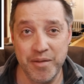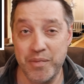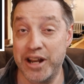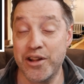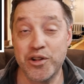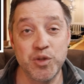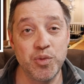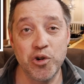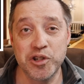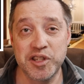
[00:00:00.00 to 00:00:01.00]
Betting on
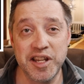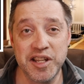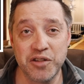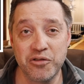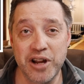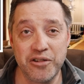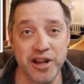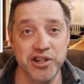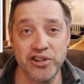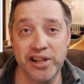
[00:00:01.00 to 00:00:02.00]
sports is a
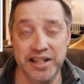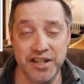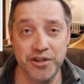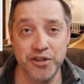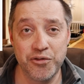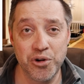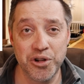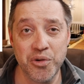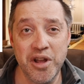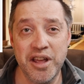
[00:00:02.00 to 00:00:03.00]
recreational activity for
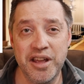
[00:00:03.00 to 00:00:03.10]
you.